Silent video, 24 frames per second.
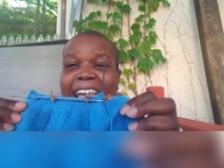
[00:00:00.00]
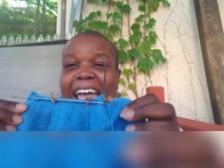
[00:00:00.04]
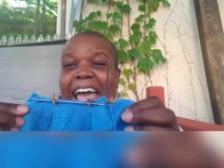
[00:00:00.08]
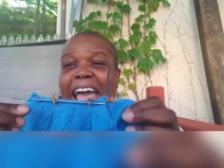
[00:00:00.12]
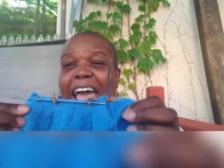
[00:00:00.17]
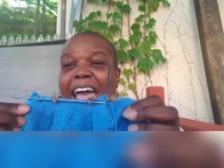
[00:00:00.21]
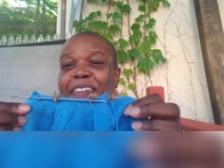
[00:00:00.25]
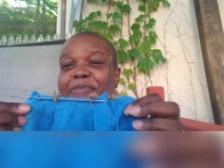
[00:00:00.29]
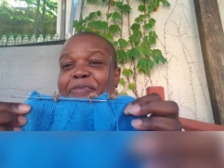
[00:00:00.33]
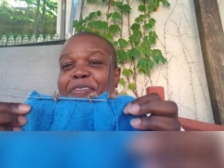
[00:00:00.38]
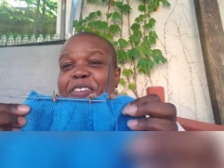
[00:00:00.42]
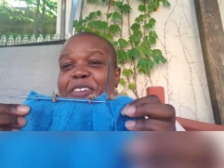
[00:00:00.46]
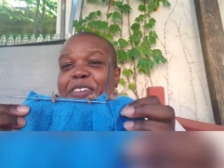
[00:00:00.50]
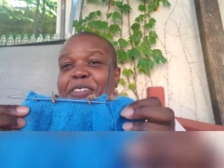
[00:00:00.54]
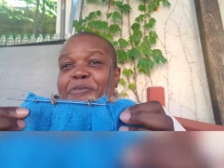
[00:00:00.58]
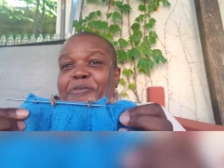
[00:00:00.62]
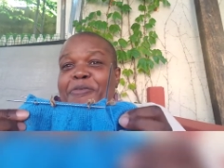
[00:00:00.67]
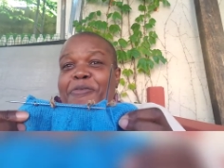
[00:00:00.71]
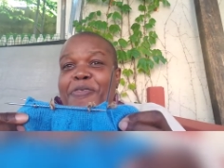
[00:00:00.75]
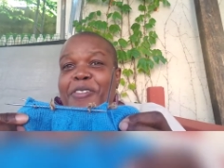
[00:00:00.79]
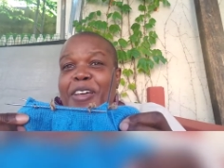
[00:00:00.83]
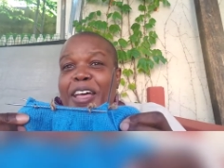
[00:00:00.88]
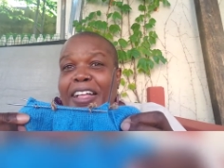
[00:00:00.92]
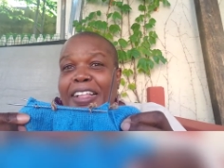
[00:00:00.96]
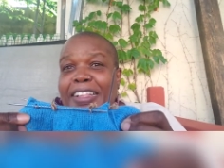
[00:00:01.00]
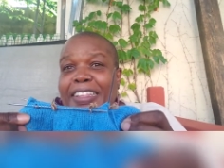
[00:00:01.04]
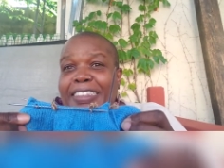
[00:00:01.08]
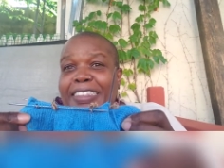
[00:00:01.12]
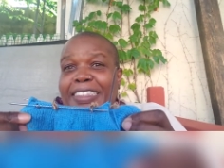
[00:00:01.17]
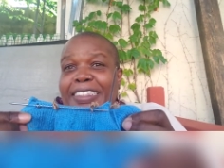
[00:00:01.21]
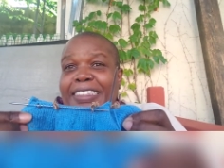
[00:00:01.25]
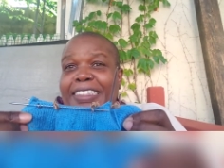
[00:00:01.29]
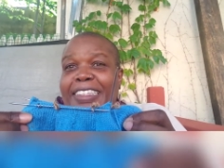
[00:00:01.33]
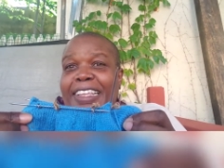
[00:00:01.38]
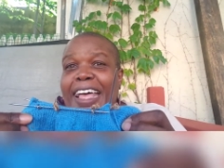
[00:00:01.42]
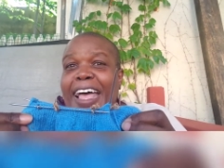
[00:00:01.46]
After it
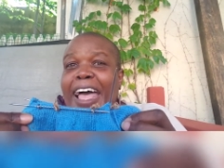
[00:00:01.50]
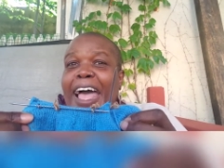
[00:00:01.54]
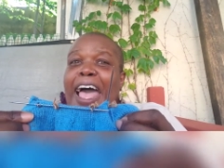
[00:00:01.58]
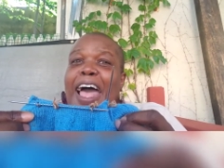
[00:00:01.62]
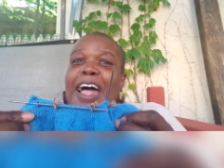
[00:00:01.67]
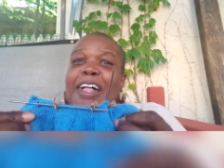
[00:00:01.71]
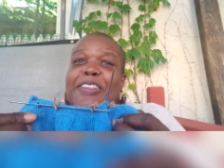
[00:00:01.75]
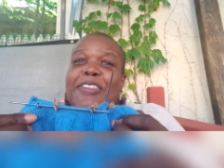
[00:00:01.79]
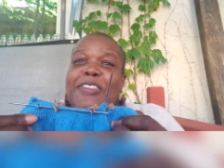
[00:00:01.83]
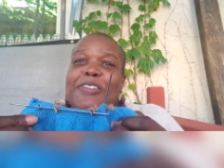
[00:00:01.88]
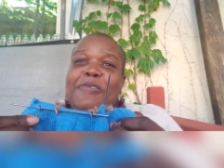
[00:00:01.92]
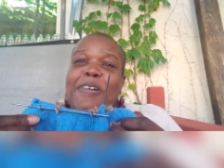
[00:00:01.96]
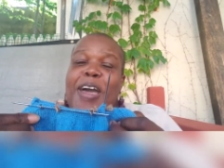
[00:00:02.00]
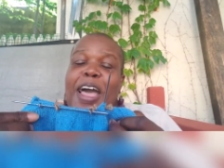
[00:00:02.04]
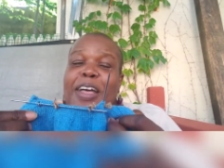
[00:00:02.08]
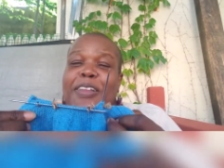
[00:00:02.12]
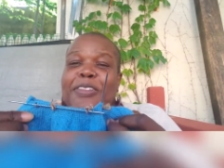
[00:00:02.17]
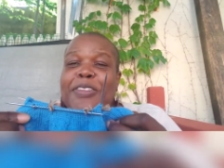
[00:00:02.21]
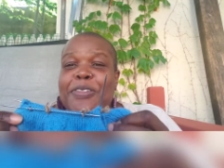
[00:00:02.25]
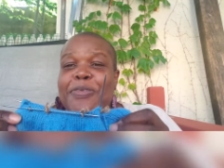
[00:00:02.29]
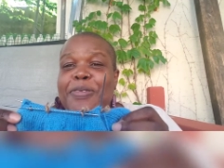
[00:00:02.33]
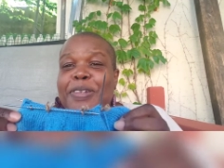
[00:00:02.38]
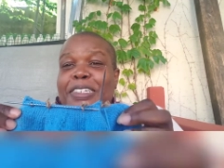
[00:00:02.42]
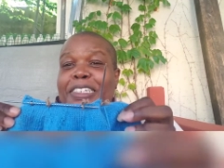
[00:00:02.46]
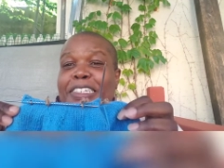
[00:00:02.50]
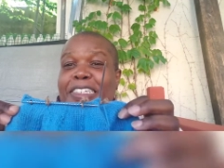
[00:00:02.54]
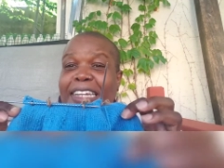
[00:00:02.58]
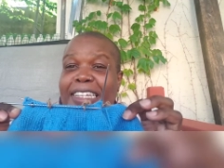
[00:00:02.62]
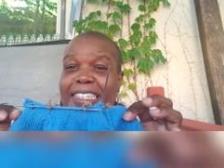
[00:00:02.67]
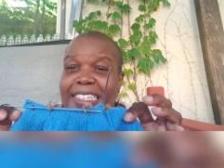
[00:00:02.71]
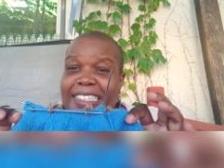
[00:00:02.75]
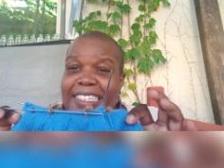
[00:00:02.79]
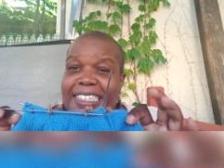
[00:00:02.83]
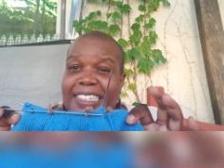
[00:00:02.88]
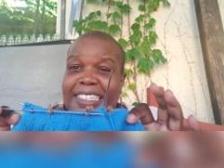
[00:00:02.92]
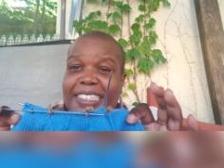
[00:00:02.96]
felts, I'll know how to
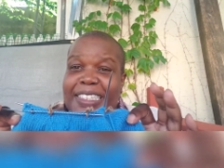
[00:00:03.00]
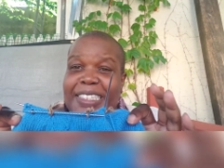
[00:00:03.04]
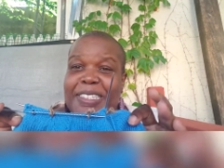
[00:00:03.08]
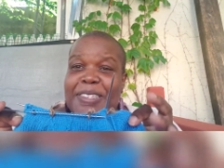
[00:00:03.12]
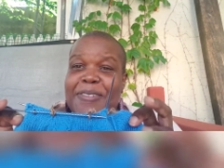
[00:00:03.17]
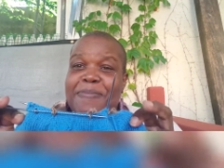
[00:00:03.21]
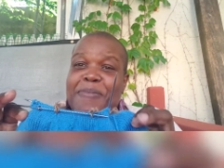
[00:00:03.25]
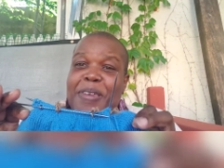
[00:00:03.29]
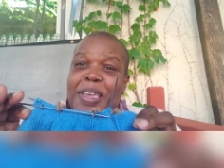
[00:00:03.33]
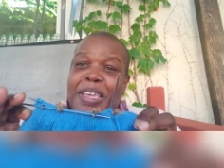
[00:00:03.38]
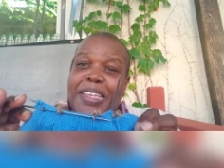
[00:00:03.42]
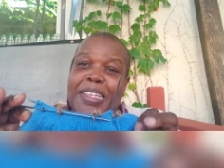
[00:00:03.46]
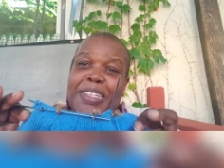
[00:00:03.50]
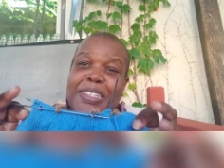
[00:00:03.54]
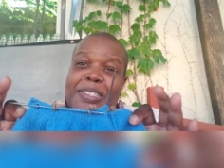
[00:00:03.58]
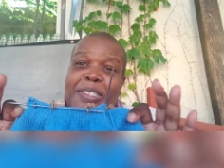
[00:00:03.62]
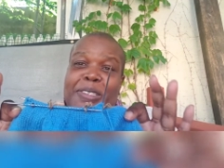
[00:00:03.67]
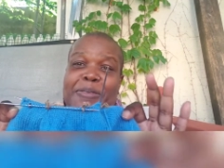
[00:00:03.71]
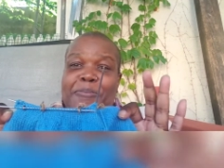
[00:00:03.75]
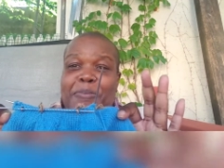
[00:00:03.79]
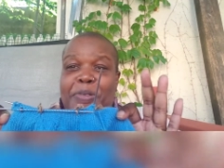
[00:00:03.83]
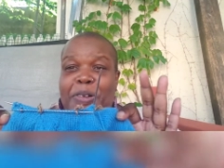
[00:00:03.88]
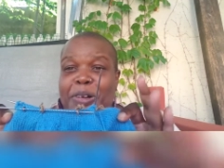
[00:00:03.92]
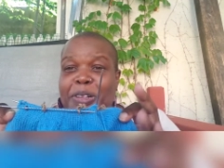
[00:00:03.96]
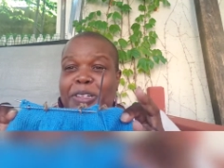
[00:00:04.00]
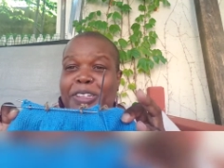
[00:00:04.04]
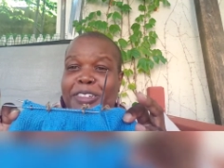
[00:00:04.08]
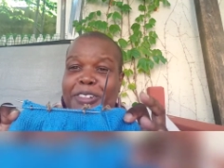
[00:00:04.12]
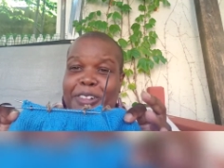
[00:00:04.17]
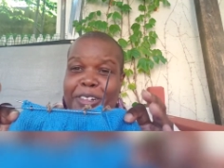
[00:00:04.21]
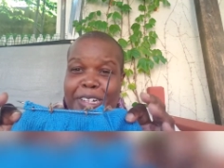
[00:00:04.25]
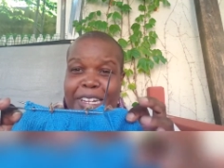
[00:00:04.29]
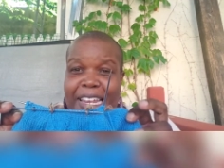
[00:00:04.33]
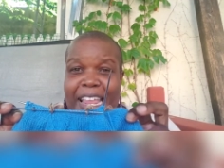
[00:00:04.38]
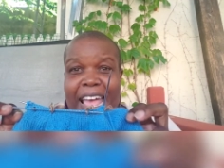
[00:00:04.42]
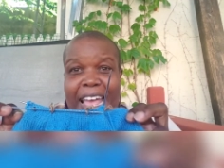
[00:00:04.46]
adjust it to make it smaller
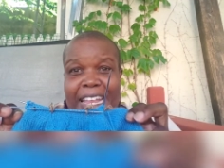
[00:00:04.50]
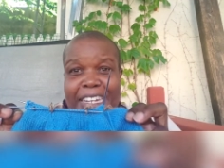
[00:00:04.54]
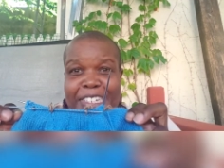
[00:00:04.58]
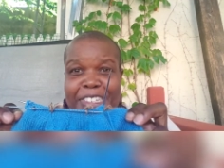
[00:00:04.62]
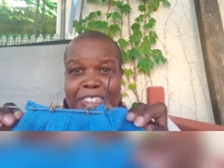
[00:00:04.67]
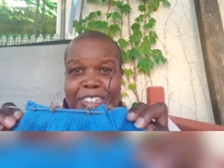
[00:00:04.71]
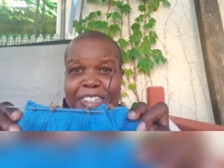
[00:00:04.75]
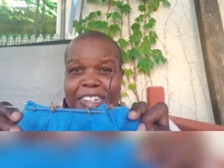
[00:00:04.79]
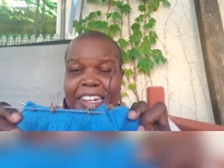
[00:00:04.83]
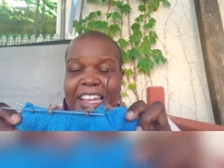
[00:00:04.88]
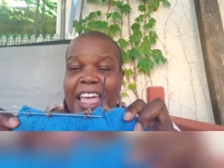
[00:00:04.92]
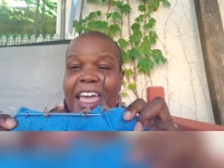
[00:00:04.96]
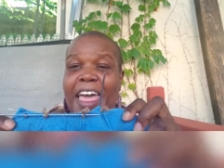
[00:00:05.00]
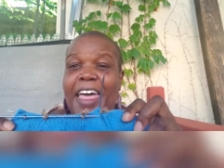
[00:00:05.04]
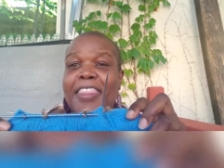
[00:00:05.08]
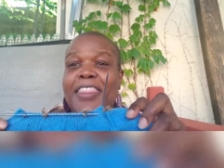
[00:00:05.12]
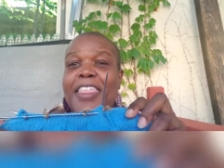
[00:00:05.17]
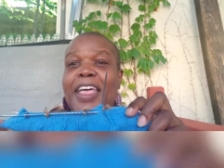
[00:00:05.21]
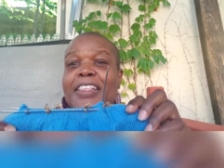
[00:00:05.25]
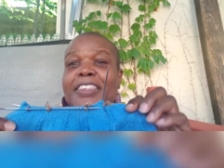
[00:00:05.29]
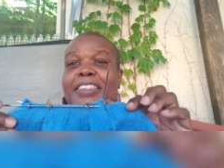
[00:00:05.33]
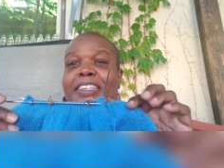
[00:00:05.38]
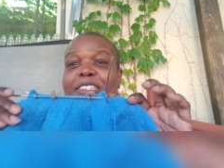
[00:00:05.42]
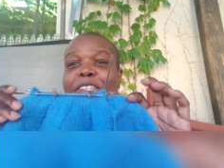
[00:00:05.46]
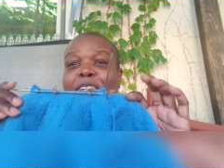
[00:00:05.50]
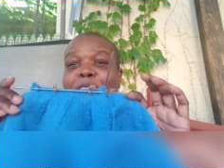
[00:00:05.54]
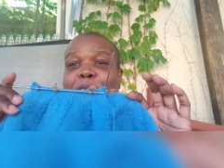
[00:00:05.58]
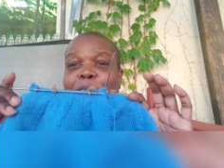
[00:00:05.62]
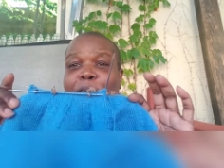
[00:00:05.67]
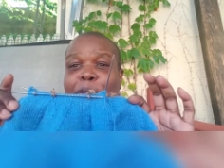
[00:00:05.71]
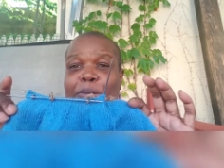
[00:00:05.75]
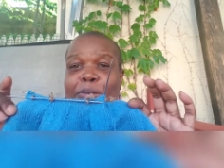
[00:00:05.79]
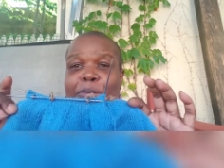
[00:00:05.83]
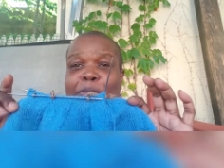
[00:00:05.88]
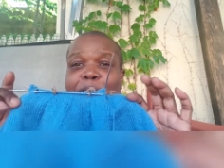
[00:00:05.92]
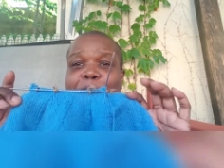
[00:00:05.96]
or larger. That's as
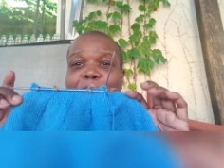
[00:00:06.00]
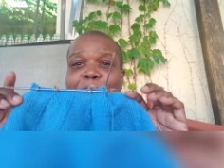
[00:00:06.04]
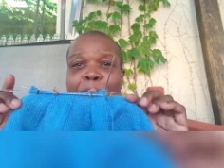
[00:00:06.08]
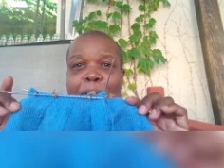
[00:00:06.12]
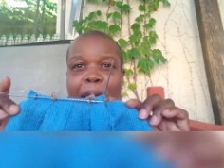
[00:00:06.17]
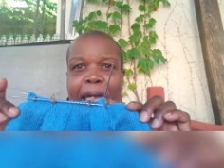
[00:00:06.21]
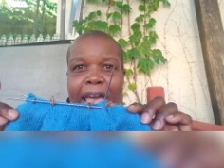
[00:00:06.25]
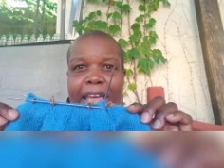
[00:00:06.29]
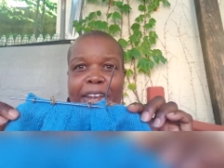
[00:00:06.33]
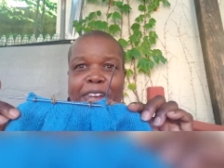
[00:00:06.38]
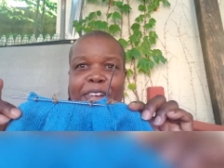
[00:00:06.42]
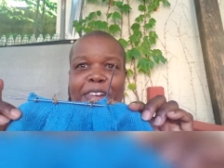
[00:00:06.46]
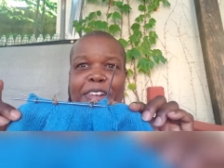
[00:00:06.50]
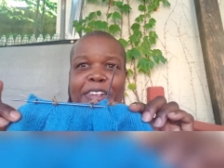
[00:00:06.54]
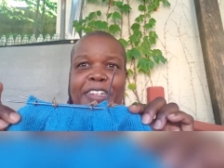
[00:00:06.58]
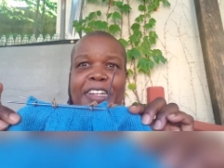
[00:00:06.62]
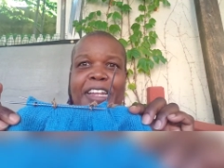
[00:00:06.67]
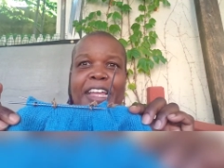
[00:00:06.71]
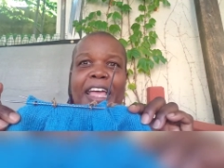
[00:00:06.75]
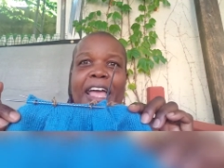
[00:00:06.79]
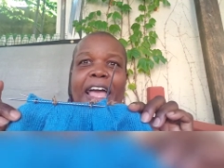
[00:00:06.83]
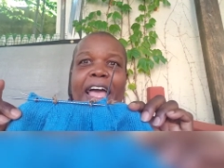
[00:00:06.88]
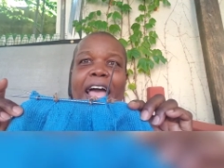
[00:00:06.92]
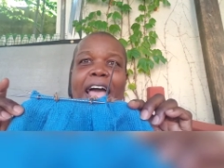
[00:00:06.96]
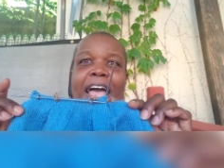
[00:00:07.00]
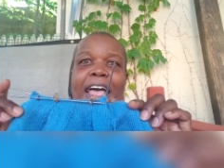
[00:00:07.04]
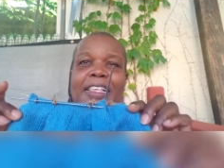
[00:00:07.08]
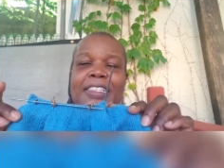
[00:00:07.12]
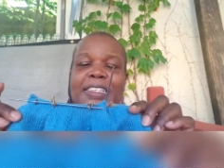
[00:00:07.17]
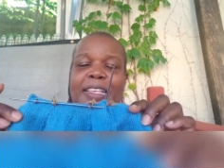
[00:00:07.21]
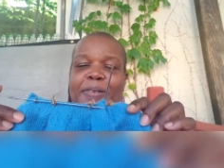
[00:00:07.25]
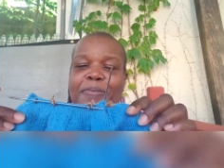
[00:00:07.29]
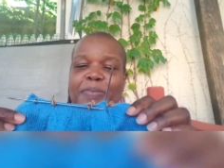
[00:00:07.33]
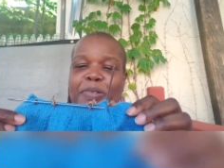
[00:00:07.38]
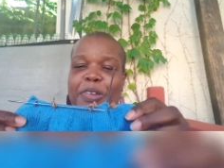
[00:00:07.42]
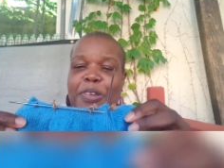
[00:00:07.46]
close to pattern
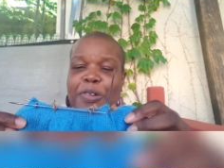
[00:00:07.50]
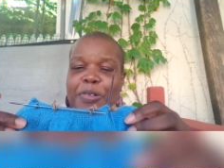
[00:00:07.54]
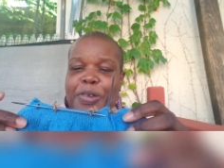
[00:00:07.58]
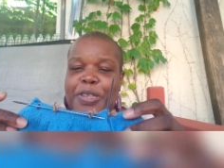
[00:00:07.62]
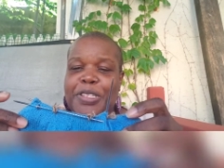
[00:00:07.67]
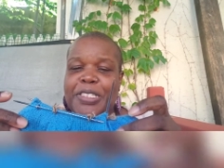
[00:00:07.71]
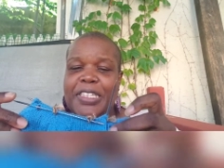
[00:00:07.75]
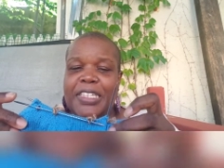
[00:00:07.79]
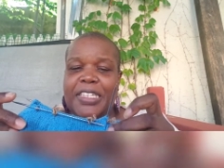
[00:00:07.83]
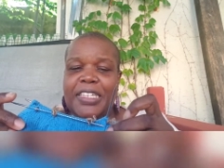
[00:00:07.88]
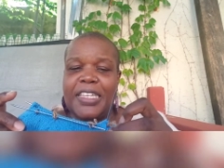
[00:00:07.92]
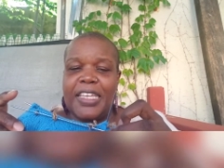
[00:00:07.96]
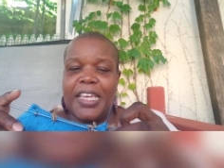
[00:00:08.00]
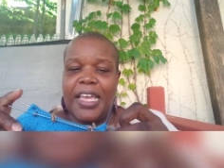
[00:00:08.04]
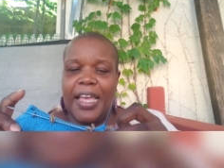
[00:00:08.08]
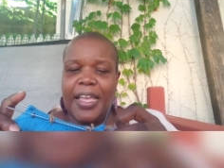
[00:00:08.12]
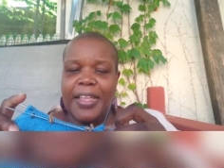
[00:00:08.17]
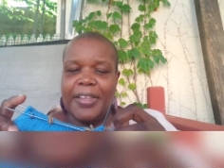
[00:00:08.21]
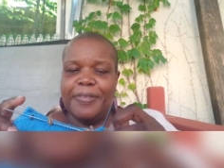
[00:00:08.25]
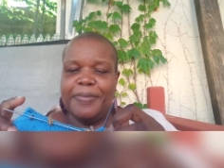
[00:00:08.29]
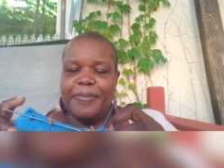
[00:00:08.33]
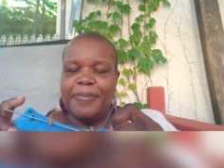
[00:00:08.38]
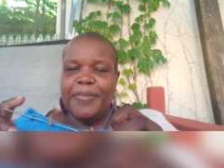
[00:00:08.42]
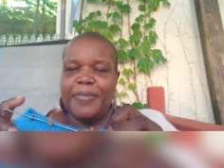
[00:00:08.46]
as I'm going to get.